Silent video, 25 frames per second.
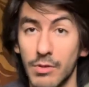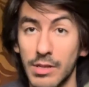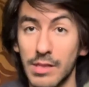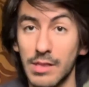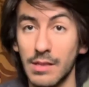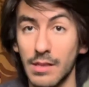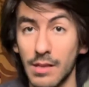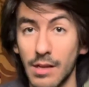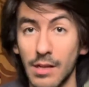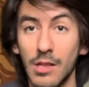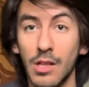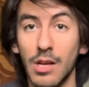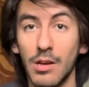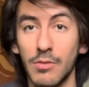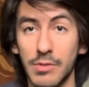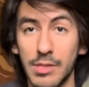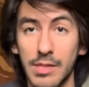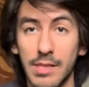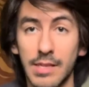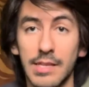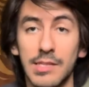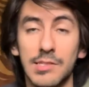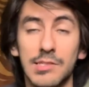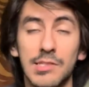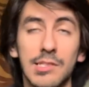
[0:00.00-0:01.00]
along with
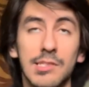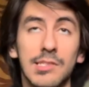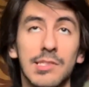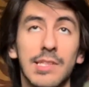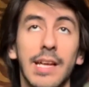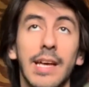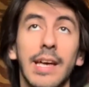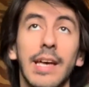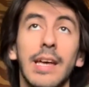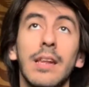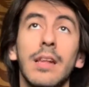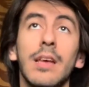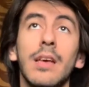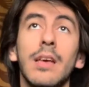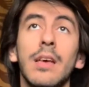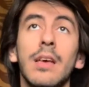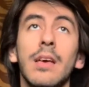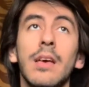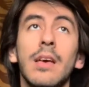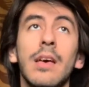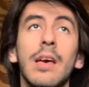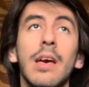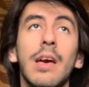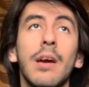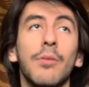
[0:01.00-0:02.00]
this, is that
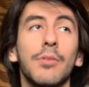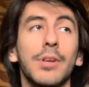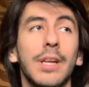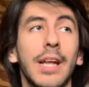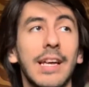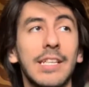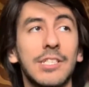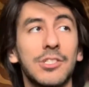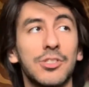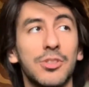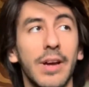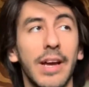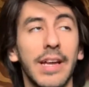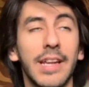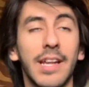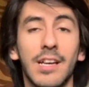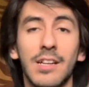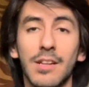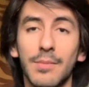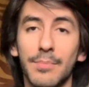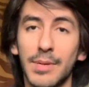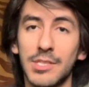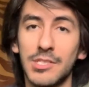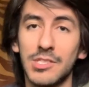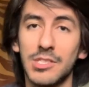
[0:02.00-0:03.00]
when I tried out a
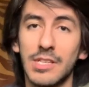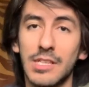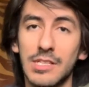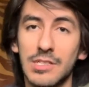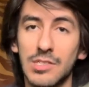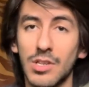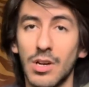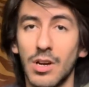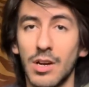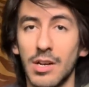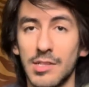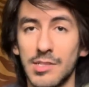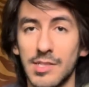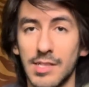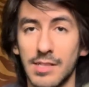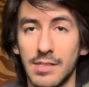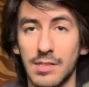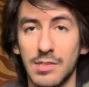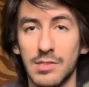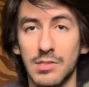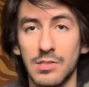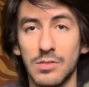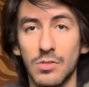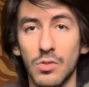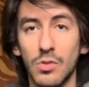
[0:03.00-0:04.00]
bunch of guitars at the
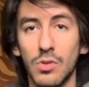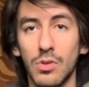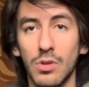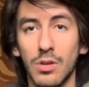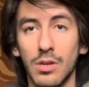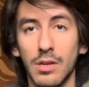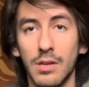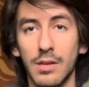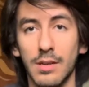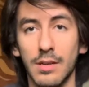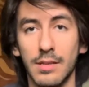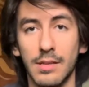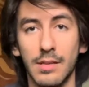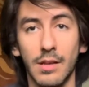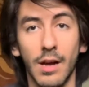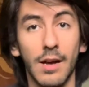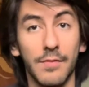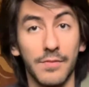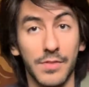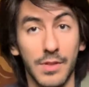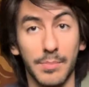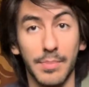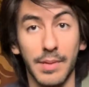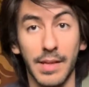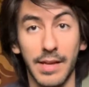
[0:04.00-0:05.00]
store of
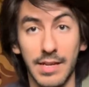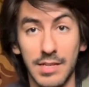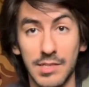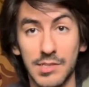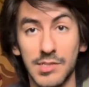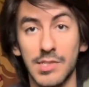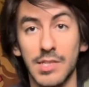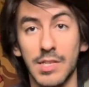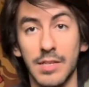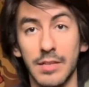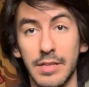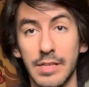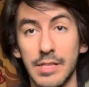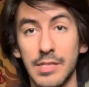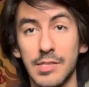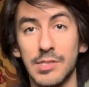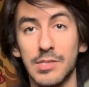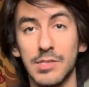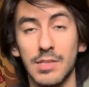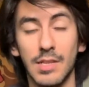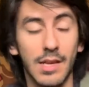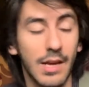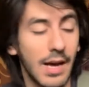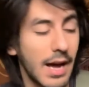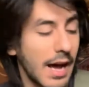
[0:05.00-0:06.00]
the Player Series,
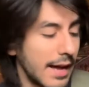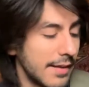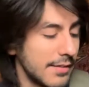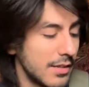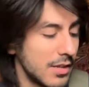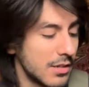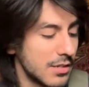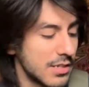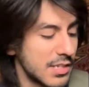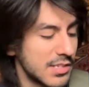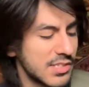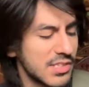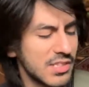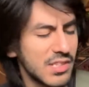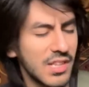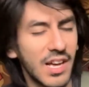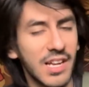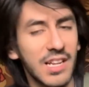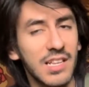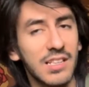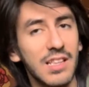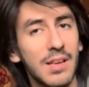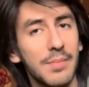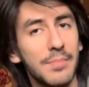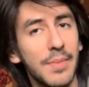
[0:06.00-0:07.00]
I noticed a lot of
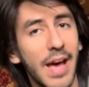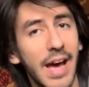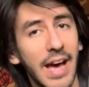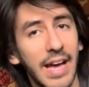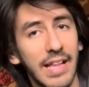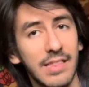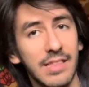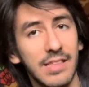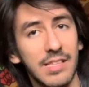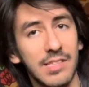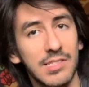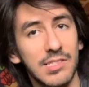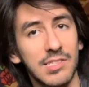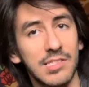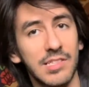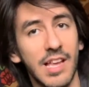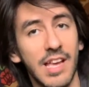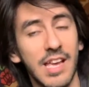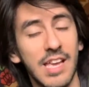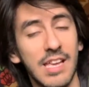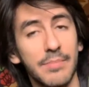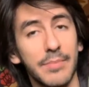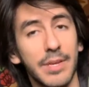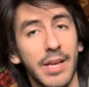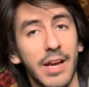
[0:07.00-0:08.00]
them had the
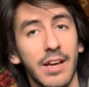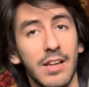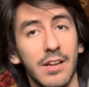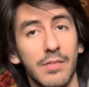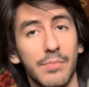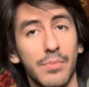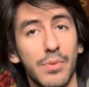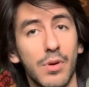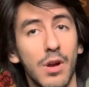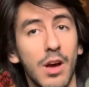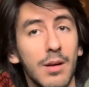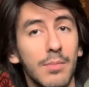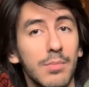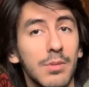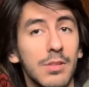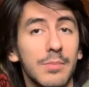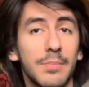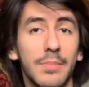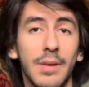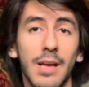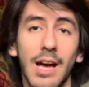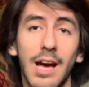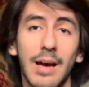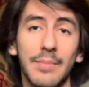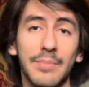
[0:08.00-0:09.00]
same kind of problem.
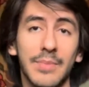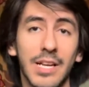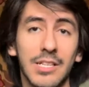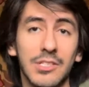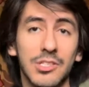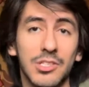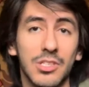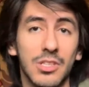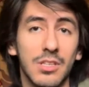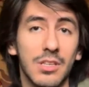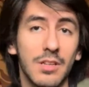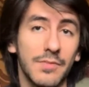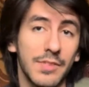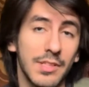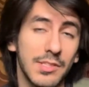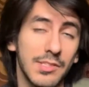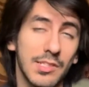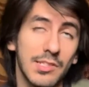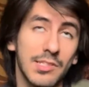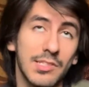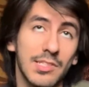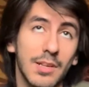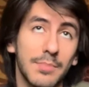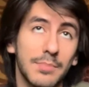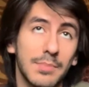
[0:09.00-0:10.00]
I'm not sure if this is
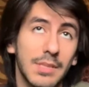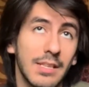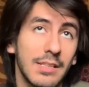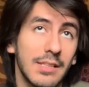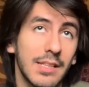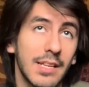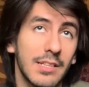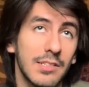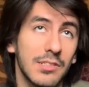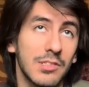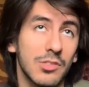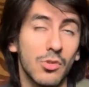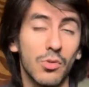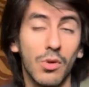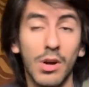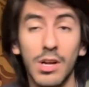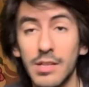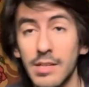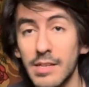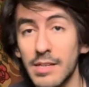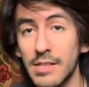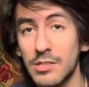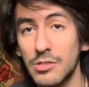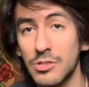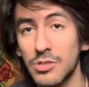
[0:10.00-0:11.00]
something that is a quality
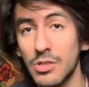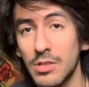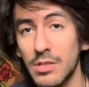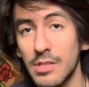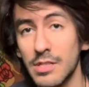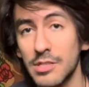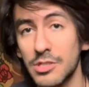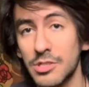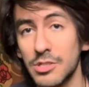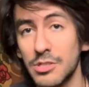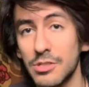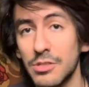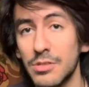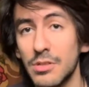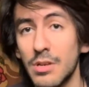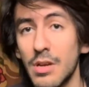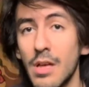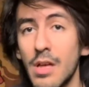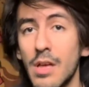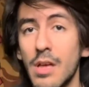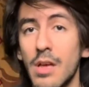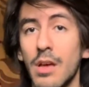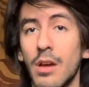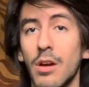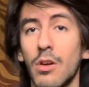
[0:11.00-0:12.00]
control issue
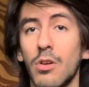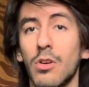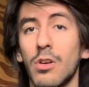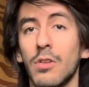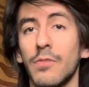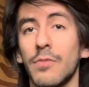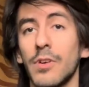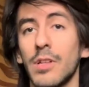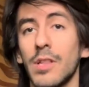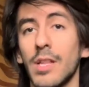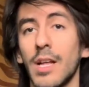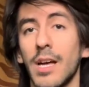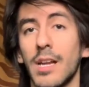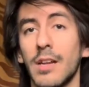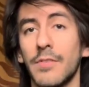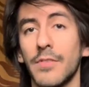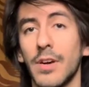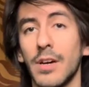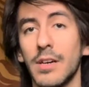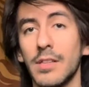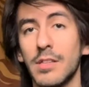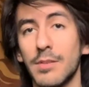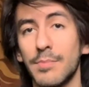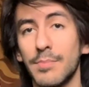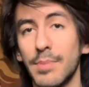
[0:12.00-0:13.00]
or if a lot of
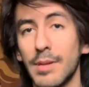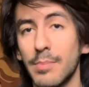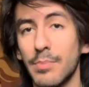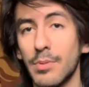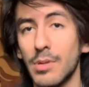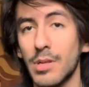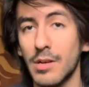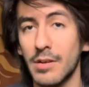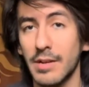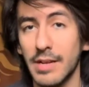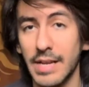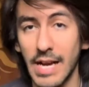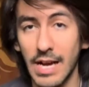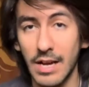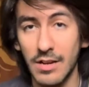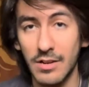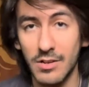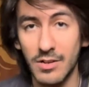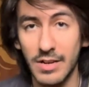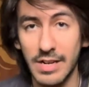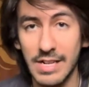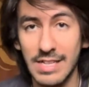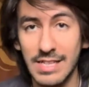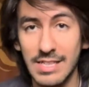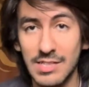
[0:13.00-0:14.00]
other people are
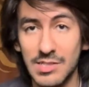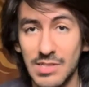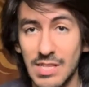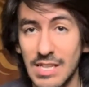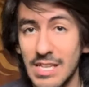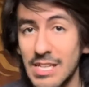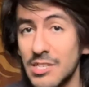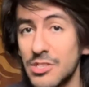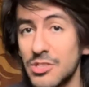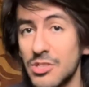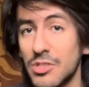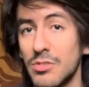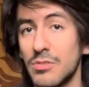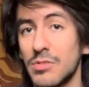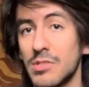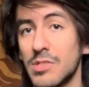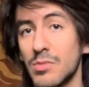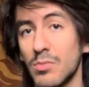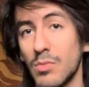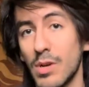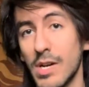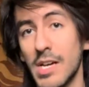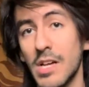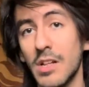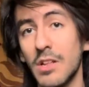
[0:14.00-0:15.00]
encountering this issue as
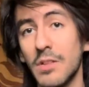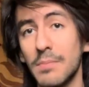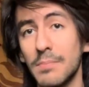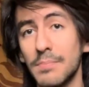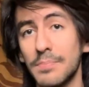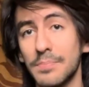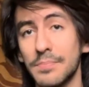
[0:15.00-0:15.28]
well.